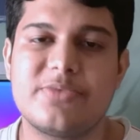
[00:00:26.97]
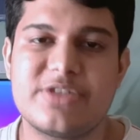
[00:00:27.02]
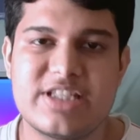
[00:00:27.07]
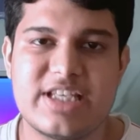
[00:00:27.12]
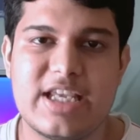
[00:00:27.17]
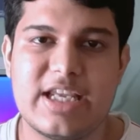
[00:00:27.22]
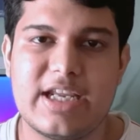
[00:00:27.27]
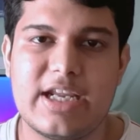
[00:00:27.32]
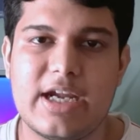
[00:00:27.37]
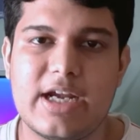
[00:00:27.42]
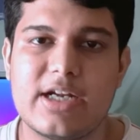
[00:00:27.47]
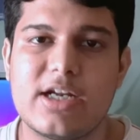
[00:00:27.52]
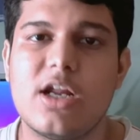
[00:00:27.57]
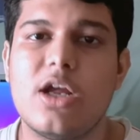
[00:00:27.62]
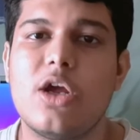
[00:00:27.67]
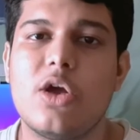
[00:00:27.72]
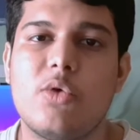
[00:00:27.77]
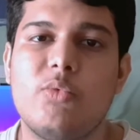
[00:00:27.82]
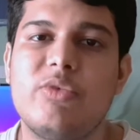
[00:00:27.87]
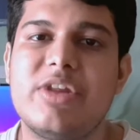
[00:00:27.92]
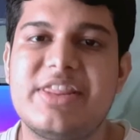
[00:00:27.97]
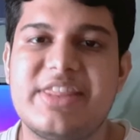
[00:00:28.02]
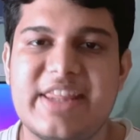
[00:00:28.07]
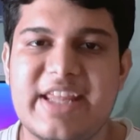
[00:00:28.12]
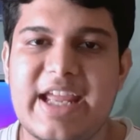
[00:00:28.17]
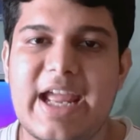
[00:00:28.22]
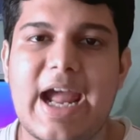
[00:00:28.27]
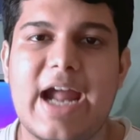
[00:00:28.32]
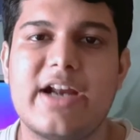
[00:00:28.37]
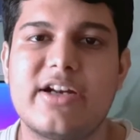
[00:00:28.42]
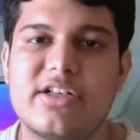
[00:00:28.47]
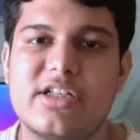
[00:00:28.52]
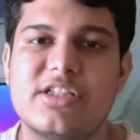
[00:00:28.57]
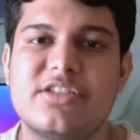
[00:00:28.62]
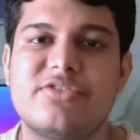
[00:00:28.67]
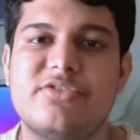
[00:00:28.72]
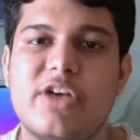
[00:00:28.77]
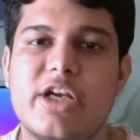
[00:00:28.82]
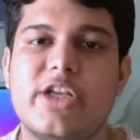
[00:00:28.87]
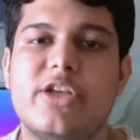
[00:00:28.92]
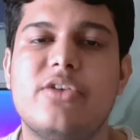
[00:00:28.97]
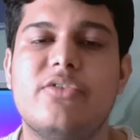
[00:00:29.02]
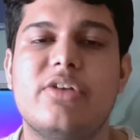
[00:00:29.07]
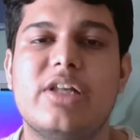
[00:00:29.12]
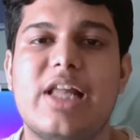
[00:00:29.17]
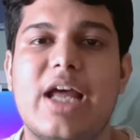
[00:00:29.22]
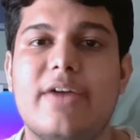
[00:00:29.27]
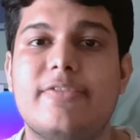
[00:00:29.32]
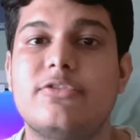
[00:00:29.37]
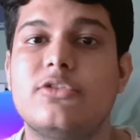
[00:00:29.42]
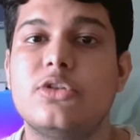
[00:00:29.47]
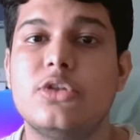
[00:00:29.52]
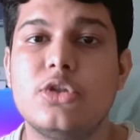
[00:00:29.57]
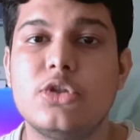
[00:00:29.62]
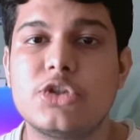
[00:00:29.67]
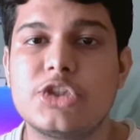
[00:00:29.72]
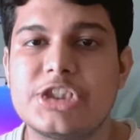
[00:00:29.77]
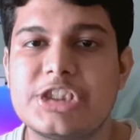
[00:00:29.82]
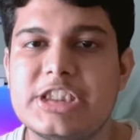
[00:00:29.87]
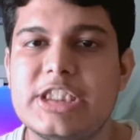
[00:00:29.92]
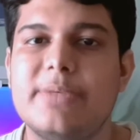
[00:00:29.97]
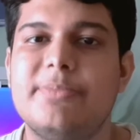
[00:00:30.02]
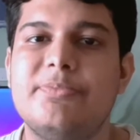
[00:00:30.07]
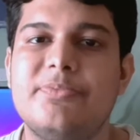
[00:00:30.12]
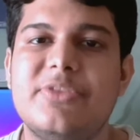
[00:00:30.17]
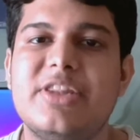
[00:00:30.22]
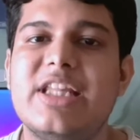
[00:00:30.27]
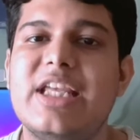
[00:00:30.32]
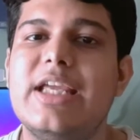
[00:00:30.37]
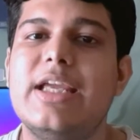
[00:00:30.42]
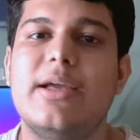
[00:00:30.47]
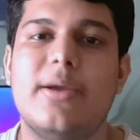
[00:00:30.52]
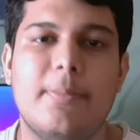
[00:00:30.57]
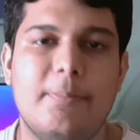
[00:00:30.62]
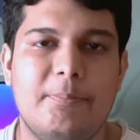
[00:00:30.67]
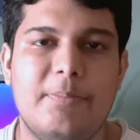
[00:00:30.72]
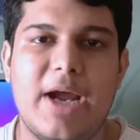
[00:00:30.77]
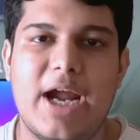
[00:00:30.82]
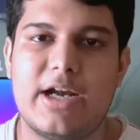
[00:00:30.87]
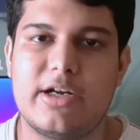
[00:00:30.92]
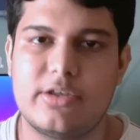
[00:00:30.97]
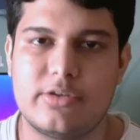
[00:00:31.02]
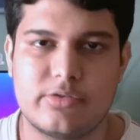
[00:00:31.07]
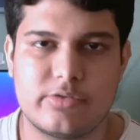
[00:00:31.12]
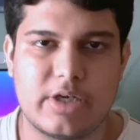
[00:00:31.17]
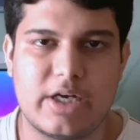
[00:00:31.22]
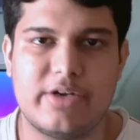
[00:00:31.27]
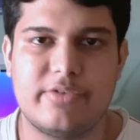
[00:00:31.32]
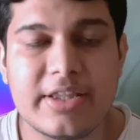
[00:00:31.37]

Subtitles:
Seagate with the address where you will have to ship the bad drive.